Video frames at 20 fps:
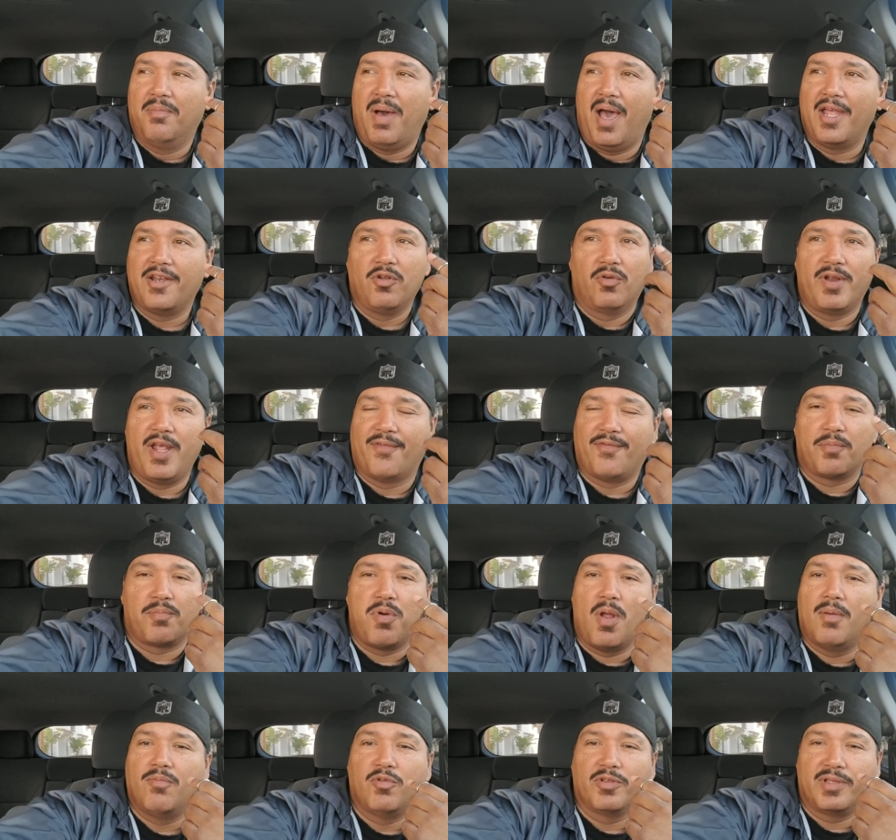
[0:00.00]
I don't have a
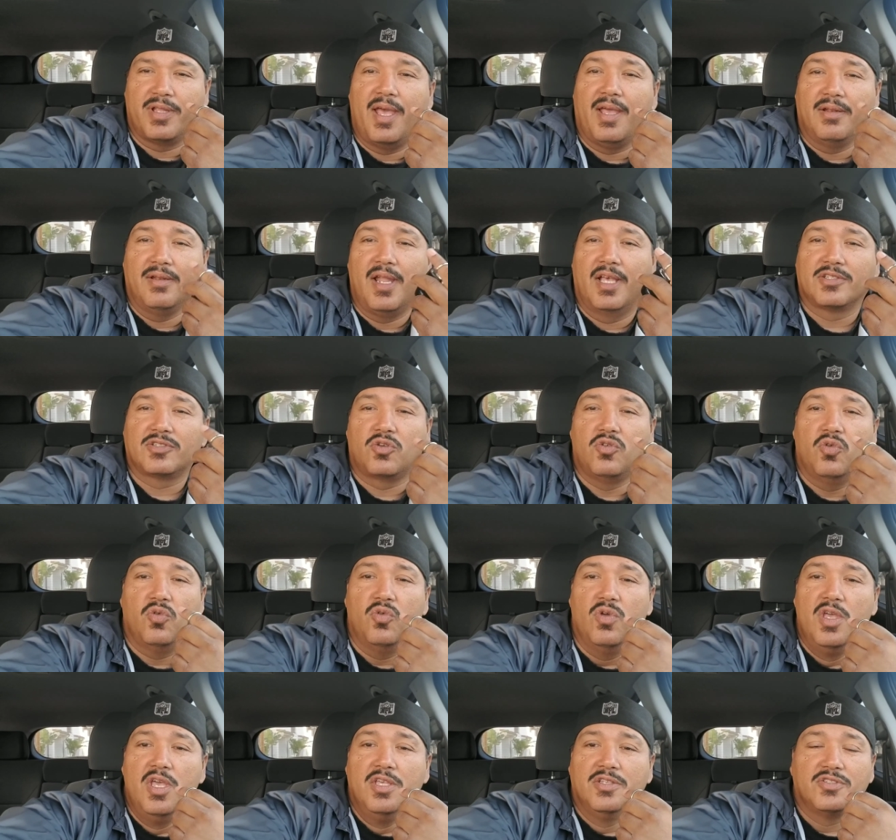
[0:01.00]
problem with that. That's cool.
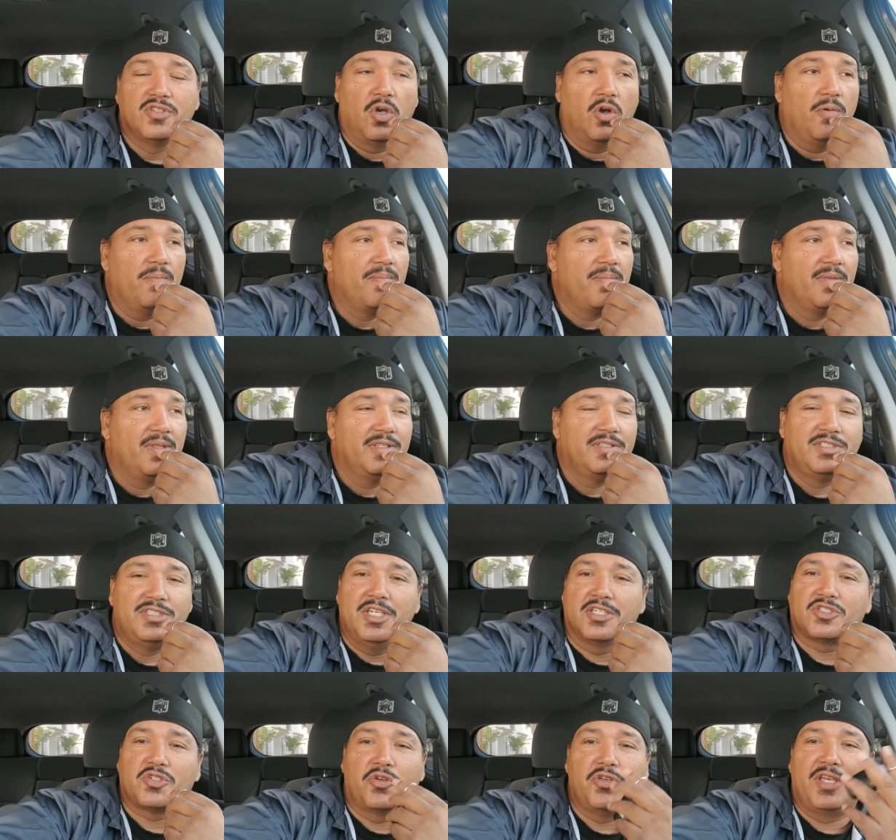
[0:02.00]
So
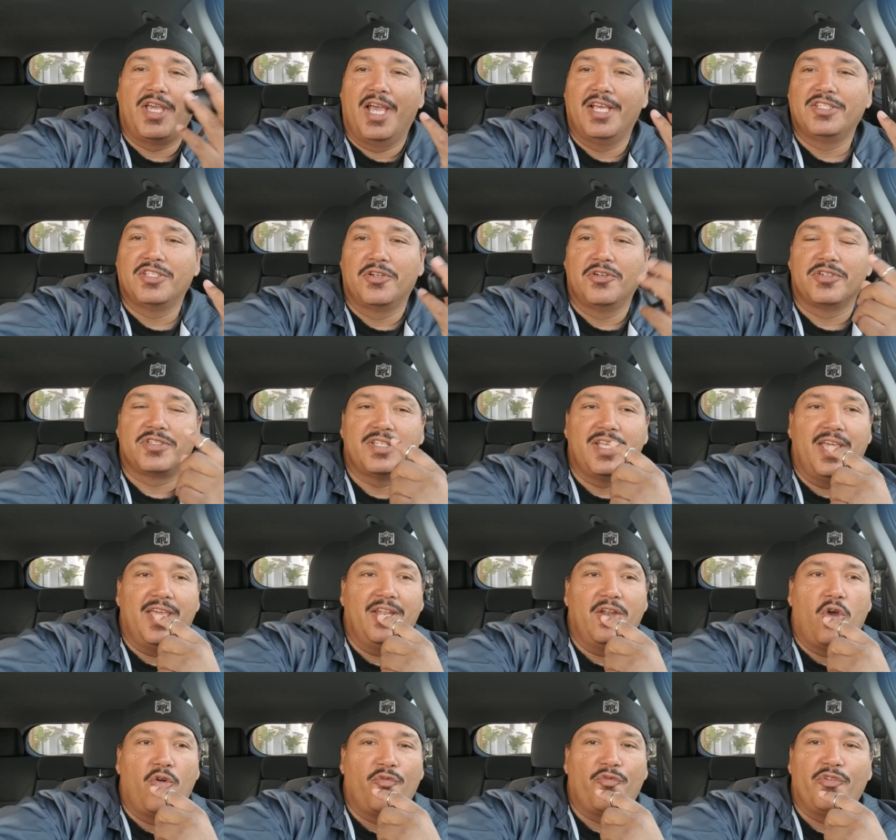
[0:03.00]
just so you guys
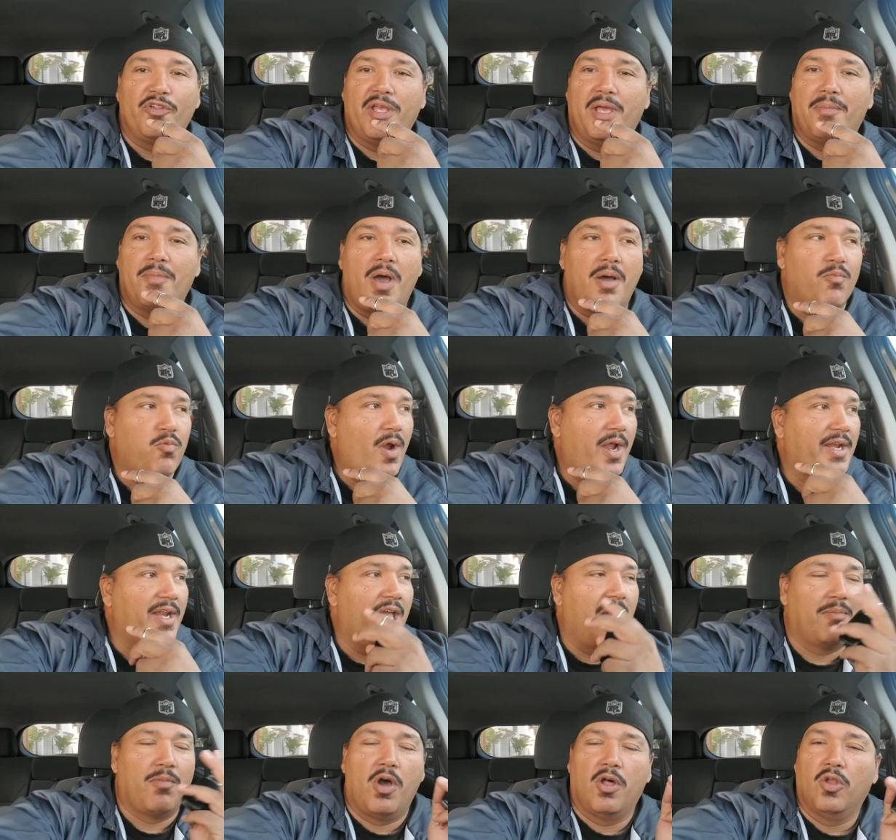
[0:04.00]
understand, hopefully I'm
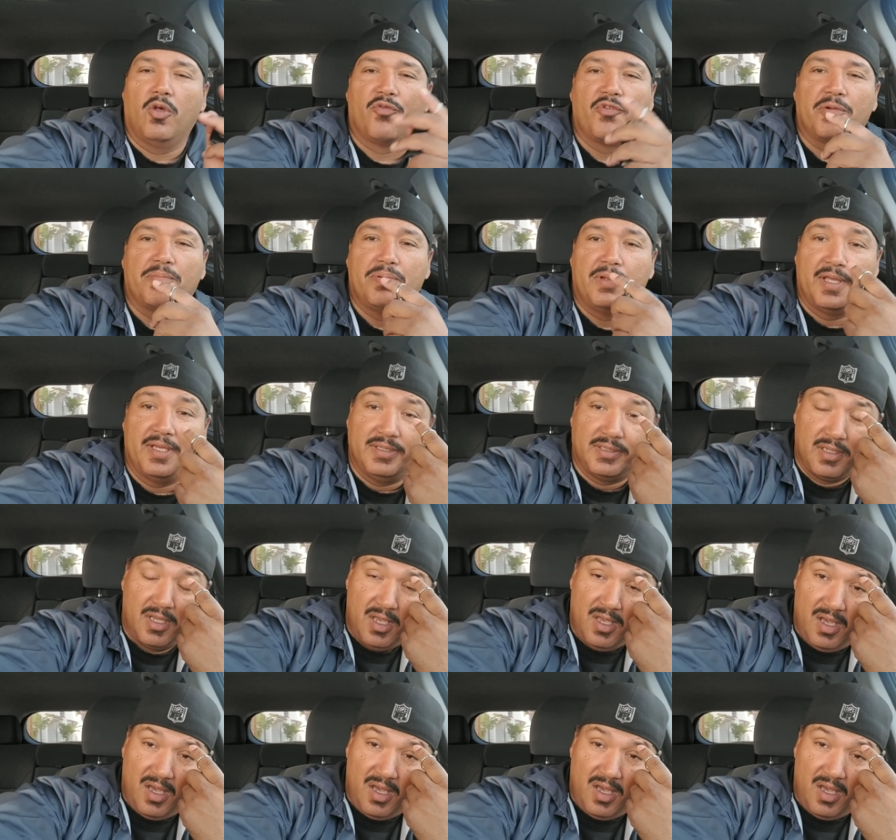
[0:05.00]
all over the place.